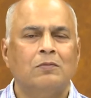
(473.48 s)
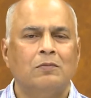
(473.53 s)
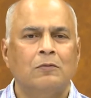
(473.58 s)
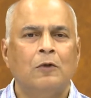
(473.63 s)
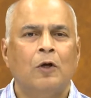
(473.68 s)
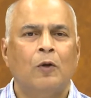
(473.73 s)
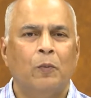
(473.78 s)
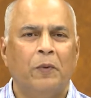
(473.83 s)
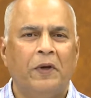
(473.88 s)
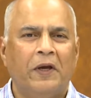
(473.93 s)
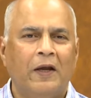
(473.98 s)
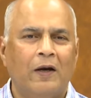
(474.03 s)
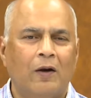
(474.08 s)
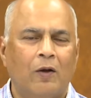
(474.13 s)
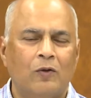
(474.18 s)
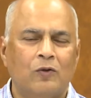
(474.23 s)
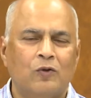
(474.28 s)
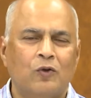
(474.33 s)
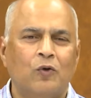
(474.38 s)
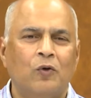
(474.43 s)
we can
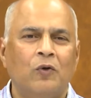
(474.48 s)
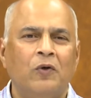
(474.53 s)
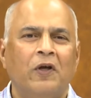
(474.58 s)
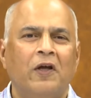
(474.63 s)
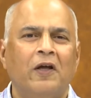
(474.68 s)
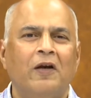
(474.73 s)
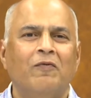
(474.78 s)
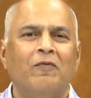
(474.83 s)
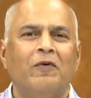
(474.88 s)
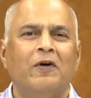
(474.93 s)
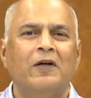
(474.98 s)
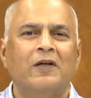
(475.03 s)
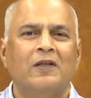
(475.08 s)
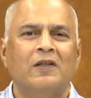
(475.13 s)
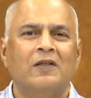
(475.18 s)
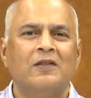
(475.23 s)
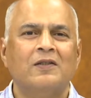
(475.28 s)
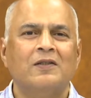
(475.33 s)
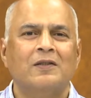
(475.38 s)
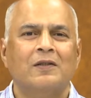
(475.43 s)
also invert
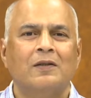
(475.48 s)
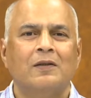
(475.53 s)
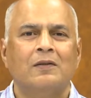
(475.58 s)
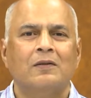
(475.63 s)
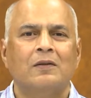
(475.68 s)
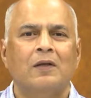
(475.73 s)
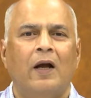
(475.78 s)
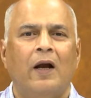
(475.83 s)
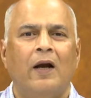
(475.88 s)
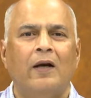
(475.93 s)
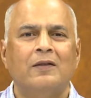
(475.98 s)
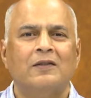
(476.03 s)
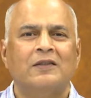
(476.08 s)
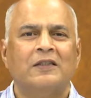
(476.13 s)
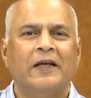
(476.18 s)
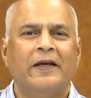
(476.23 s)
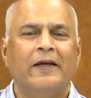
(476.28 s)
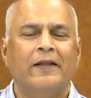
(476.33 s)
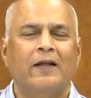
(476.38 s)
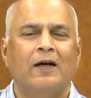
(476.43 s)
this and
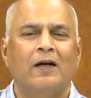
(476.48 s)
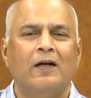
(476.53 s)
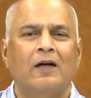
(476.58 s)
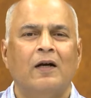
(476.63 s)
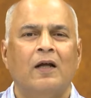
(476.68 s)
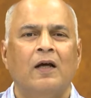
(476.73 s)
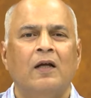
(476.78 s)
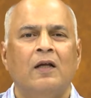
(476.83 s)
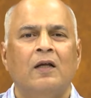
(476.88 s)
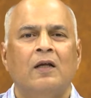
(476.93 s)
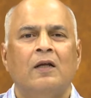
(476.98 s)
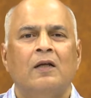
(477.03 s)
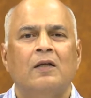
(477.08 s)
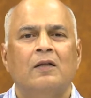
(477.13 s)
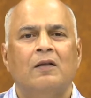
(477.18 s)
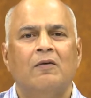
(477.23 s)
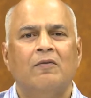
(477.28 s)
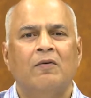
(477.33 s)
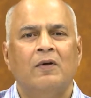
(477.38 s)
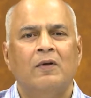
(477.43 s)
say that
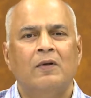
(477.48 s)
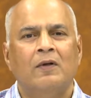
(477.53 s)
the